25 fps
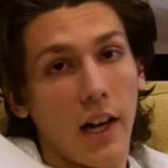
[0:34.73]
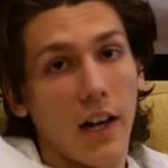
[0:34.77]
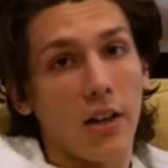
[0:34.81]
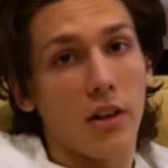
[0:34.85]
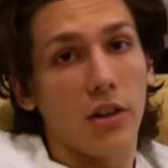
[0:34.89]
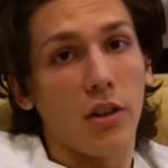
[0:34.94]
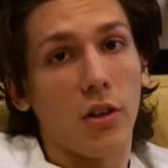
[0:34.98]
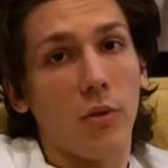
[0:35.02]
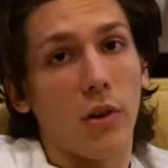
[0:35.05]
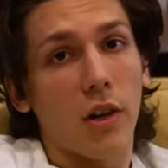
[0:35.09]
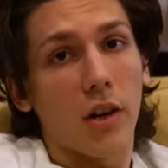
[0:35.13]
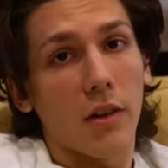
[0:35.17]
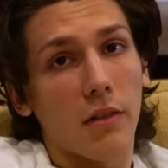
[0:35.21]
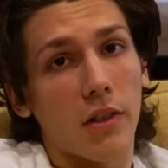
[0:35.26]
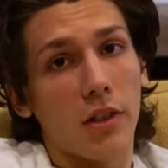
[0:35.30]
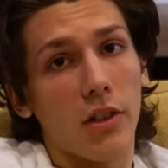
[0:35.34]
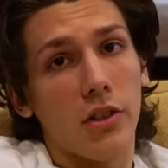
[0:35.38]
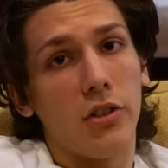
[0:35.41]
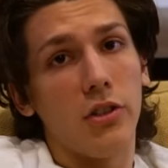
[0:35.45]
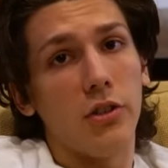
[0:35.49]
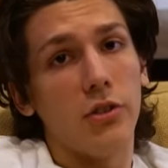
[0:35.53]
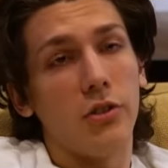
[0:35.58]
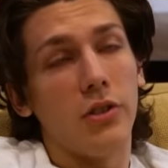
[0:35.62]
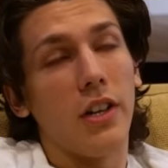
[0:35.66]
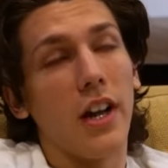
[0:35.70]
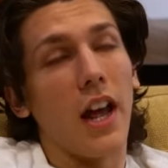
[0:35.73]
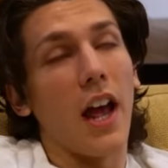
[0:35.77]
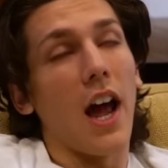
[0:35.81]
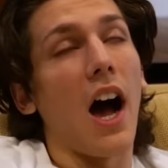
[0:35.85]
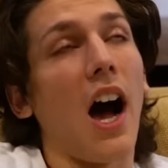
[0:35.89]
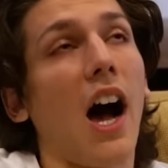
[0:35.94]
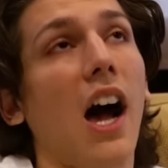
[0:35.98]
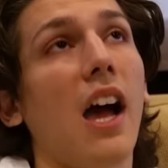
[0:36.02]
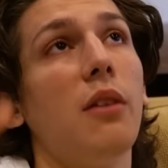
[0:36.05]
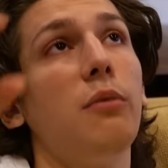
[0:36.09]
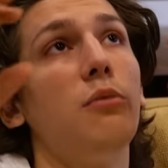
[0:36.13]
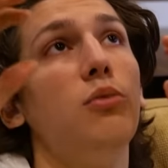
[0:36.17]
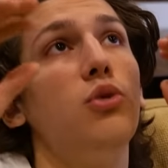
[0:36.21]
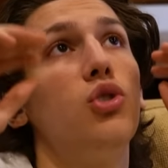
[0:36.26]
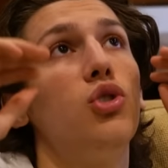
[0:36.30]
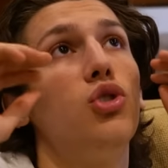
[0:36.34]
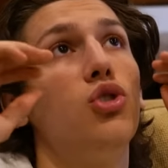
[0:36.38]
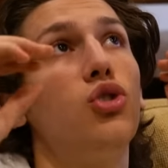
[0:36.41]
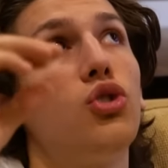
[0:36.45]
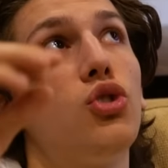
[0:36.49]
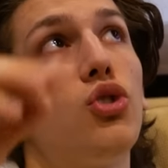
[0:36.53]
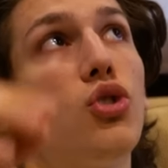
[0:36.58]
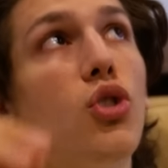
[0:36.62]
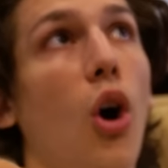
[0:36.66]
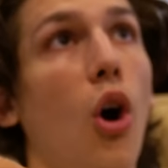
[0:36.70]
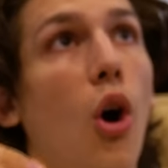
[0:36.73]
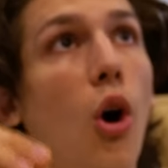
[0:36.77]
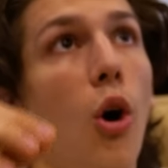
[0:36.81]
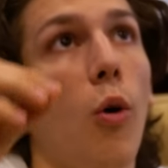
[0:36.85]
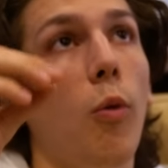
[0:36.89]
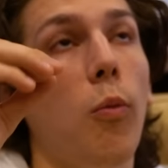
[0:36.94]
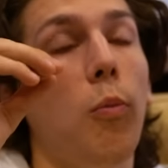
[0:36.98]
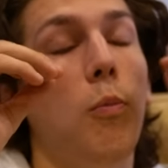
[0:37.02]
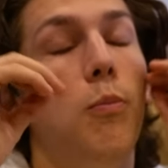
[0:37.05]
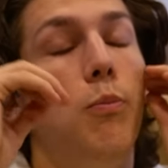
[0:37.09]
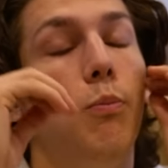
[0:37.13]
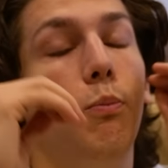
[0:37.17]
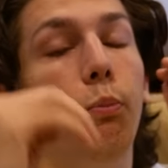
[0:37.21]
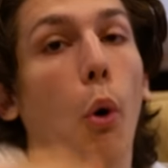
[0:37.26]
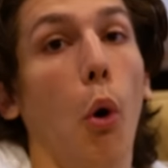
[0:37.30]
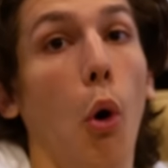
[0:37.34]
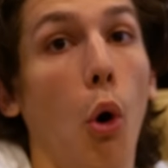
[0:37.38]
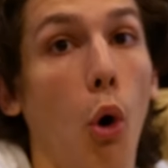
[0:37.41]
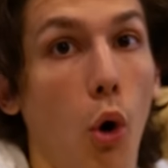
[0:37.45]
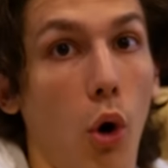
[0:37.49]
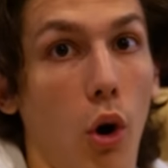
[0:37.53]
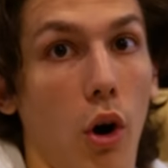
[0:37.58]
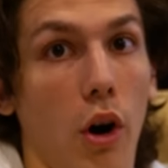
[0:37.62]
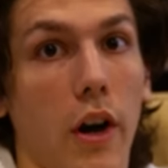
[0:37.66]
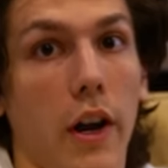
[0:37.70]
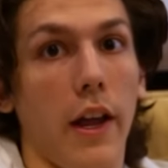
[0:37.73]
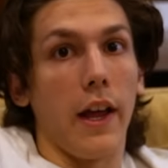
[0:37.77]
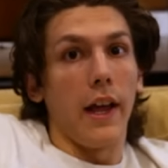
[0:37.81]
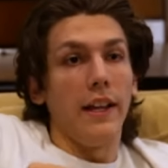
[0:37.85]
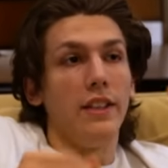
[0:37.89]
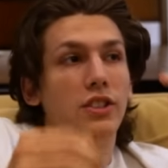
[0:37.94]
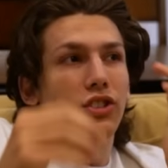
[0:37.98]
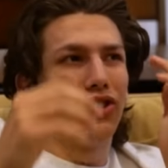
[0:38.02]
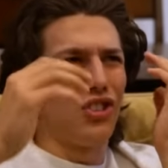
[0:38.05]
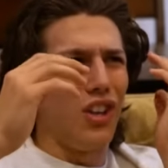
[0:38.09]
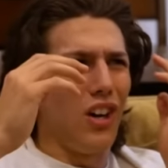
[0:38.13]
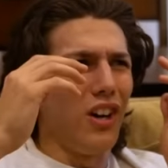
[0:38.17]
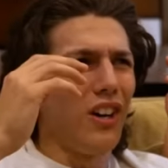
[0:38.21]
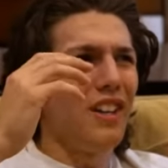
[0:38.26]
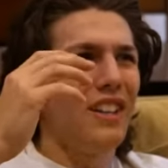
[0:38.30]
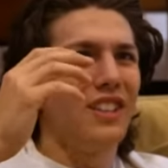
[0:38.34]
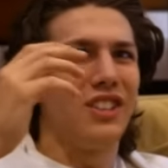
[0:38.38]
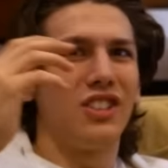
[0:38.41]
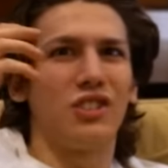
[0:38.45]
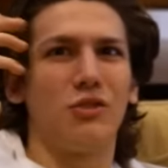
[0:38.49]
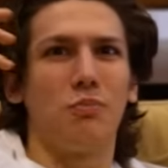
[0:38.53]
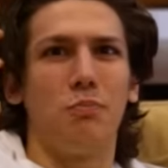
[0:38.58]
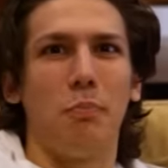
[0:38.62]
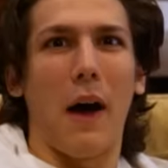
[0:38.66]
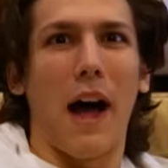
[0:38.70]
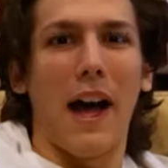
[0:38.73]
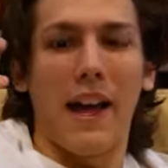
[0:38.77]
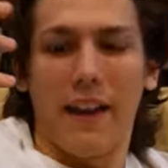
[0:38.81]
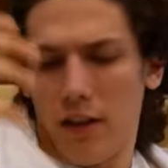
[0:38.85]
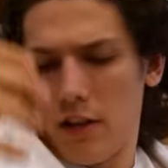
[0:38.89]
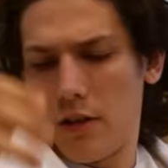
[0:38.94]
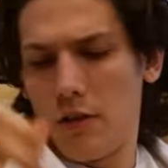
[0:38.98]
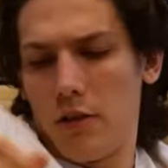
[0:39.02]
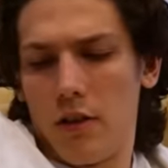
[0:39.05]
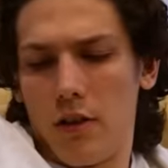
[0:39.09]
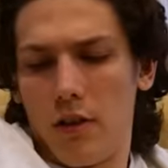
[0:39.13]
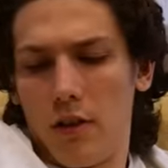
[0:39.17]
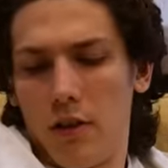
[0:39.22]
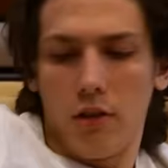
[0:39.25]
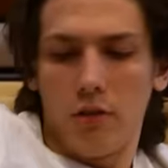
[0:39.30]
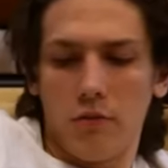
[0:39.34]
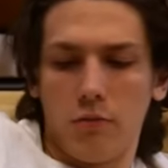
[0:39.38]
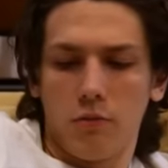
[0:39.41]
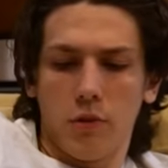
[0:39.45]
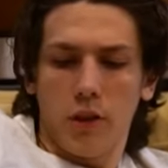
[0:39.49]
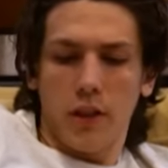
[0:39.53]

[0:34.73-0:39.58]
I don't know what I'm gonna do today. I'm so bored, and Zhong is spying Oh